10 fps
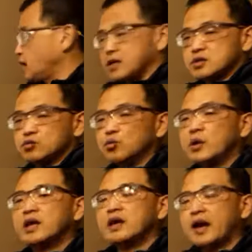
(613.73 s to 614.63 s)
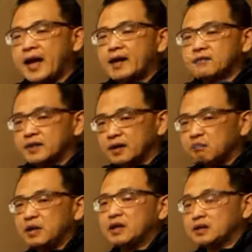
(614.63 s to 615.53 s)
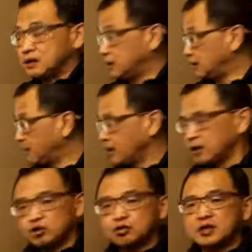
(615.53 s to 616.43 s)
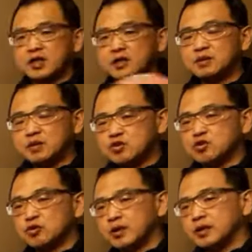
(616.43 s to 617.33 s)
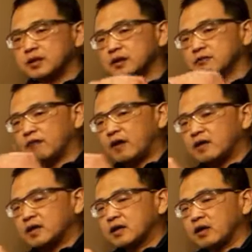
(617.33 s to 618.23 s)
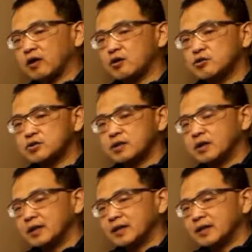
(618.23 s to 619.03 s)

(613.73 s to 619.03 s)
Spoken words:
is we have the ability to keep the showing very close